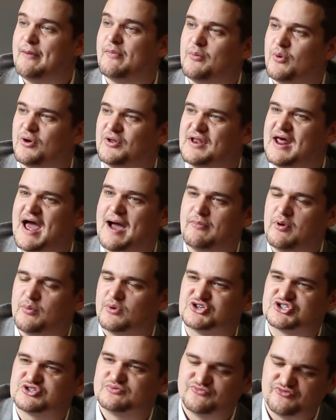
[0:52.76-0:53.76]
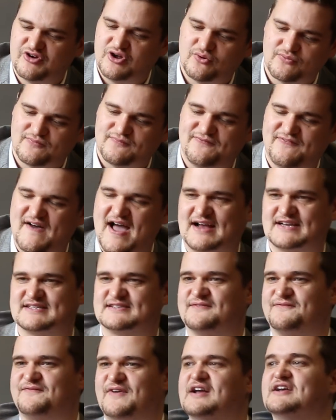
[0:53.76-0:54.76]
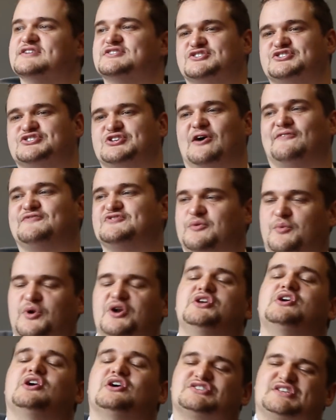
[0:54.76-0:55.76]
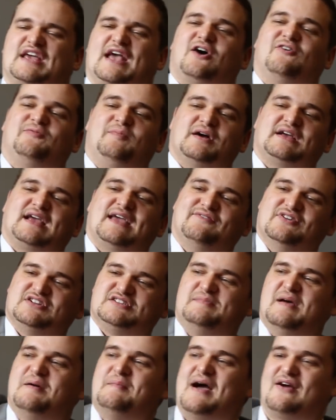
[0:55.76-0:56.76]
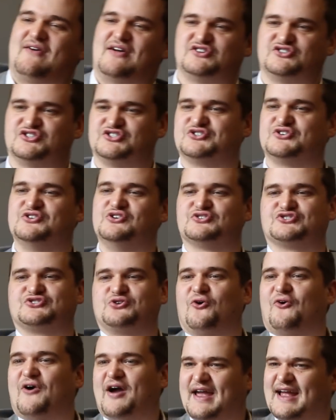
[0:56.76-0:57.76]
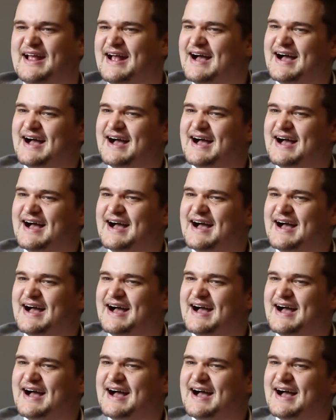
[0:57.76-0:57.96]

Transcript: And we want some real facts and figures and stuff. So why don't you guys kick off by giving us a bit of background to your story?